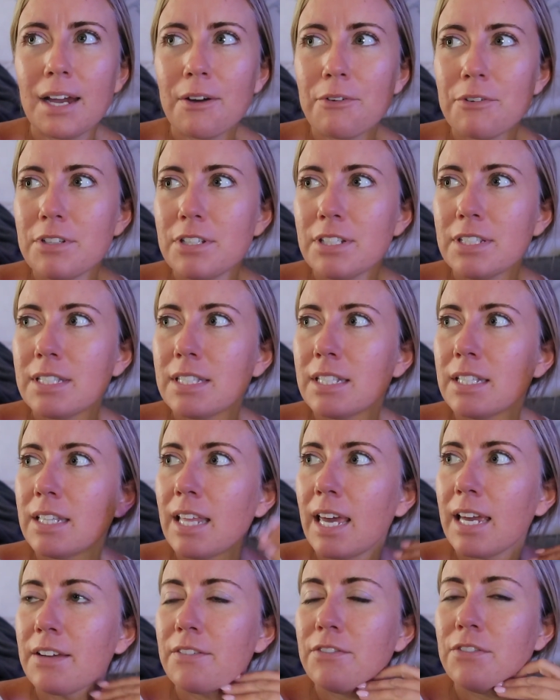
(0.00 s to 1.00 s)
I would just
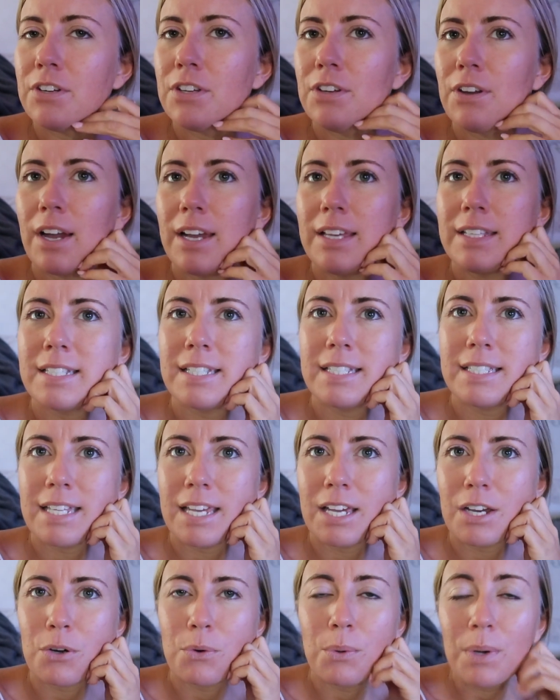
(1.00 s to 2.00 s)
like for you guys to
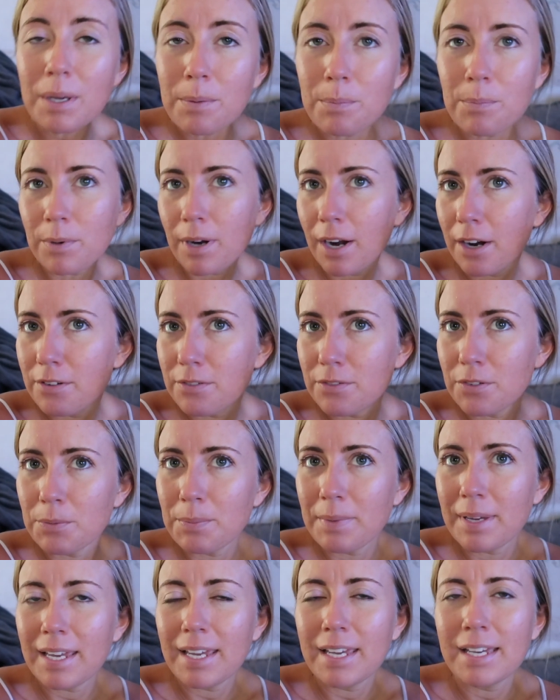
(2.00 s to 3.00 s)
say a quick prayer for
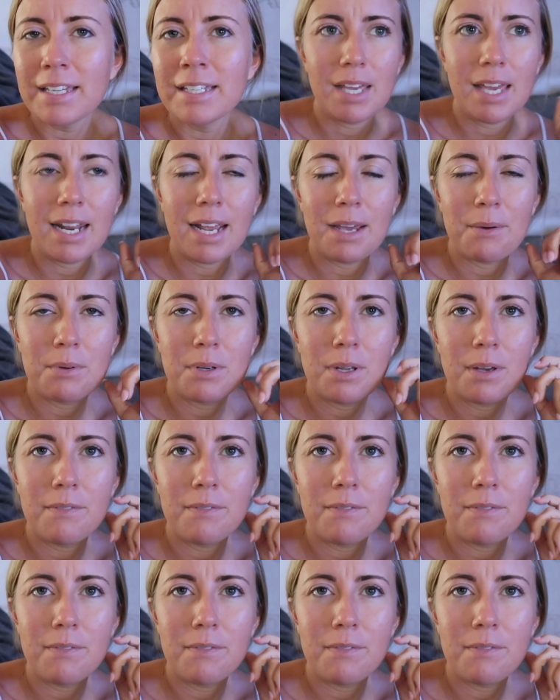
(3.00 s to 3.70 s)
me and I would